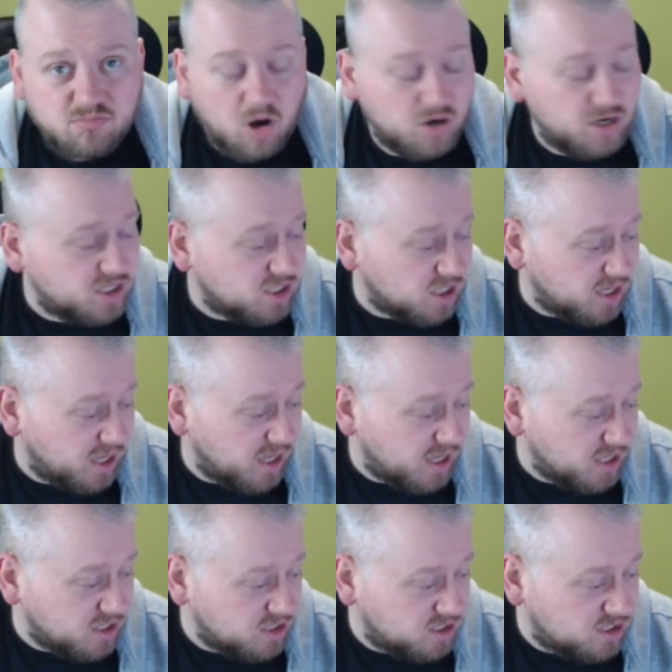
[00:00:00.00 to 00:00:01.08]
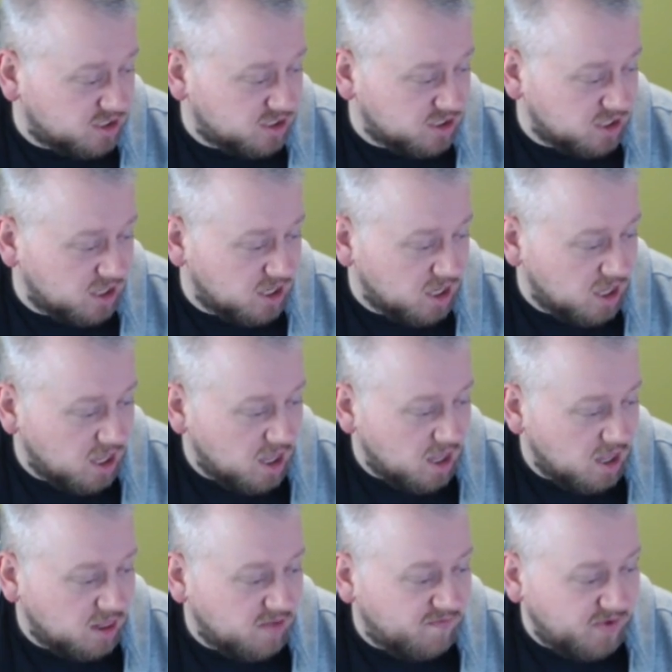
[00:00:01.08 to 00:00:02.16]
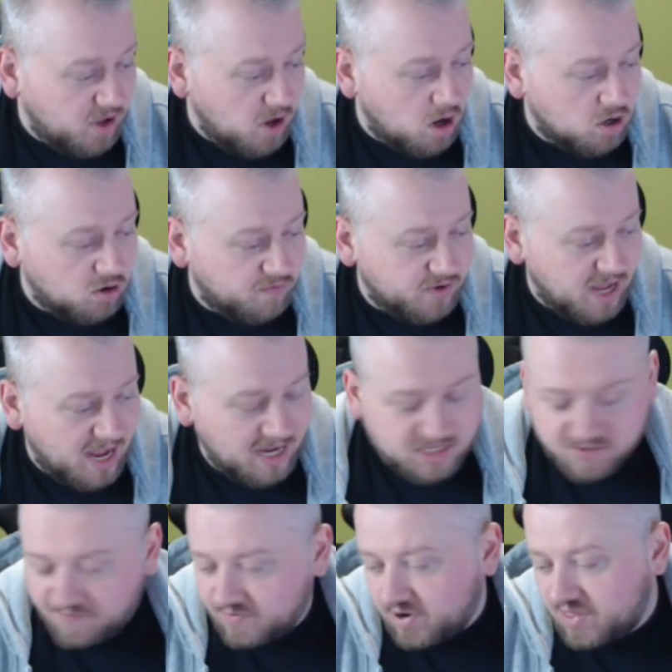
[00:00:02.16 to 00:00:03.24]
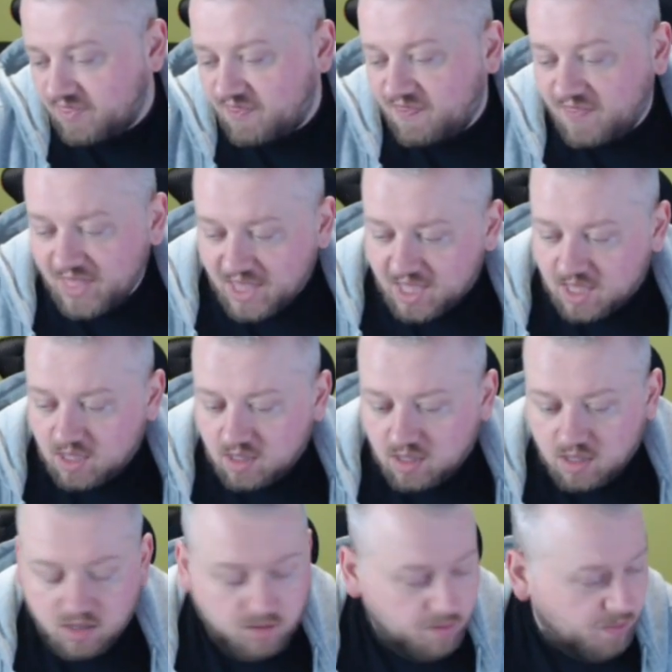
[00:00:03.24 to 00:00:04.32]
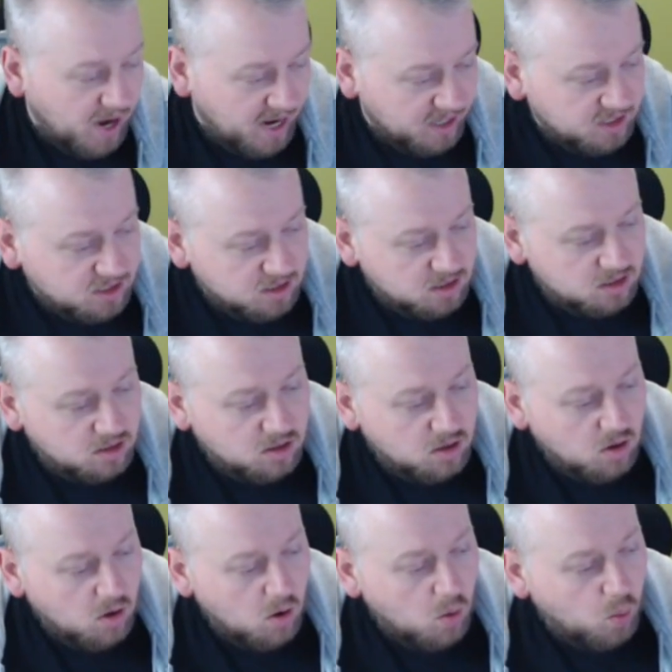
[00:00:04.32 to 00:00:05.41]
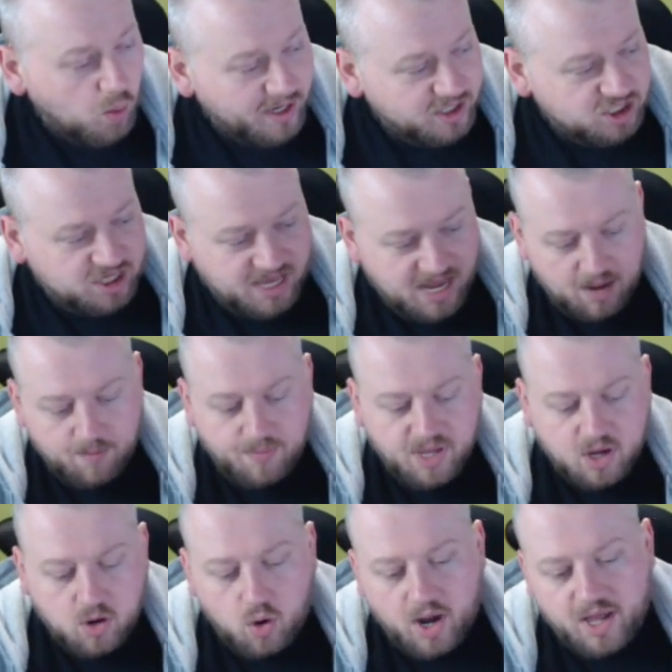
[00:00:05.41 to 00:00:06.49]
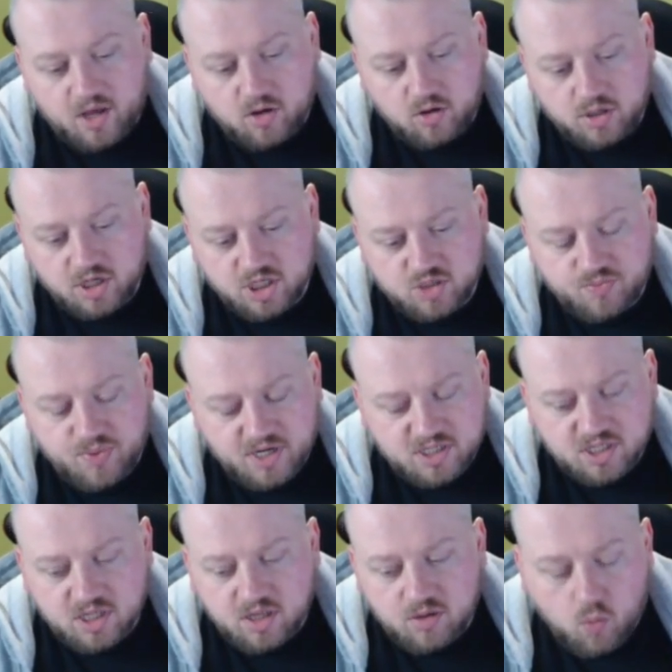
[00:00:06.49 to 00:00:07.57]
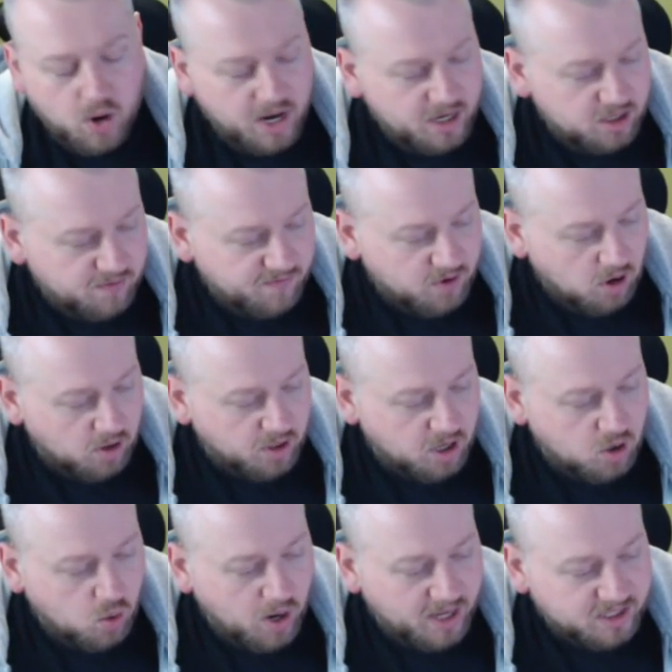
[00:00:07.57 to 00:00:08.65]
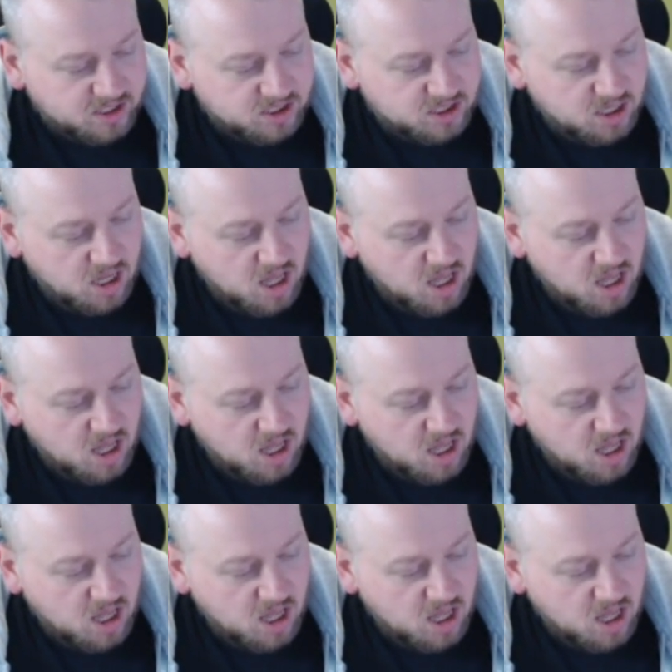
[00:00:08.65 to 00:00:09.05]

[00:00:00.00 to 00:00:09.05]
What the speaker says: Honestly, the VR cover has a very thick pad, which can be quite good, especially when you've got the Quest